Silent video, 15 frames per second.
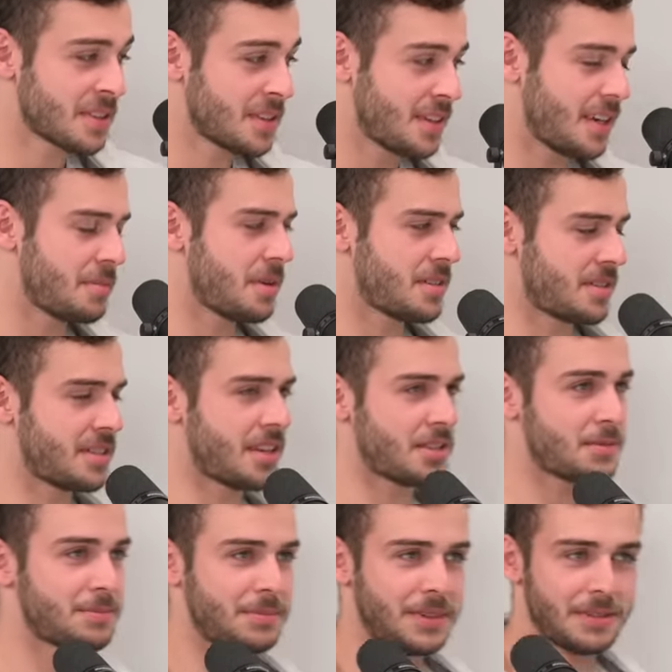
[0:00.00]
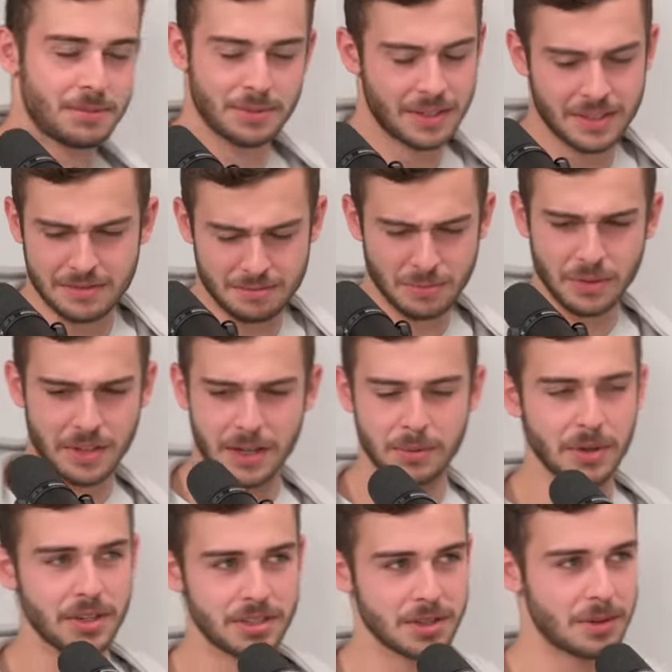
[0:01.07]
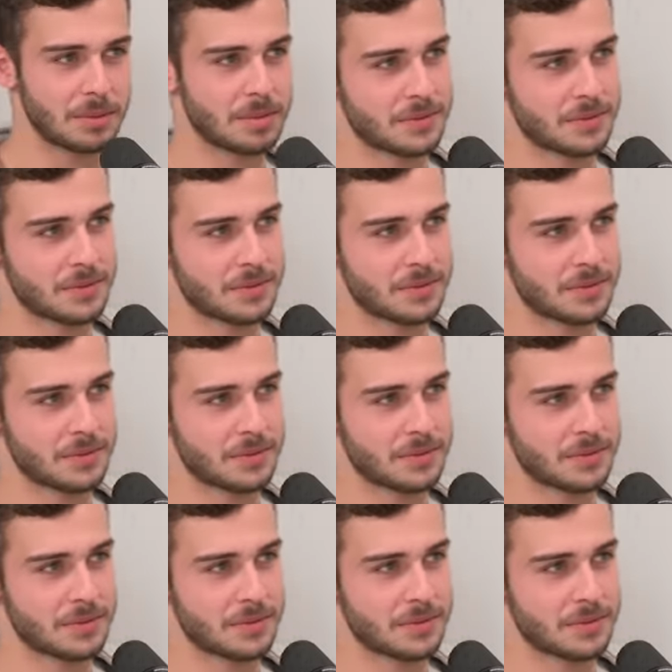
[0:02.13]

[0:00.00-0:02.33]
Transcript: I, I imagine that's uh, what they were doing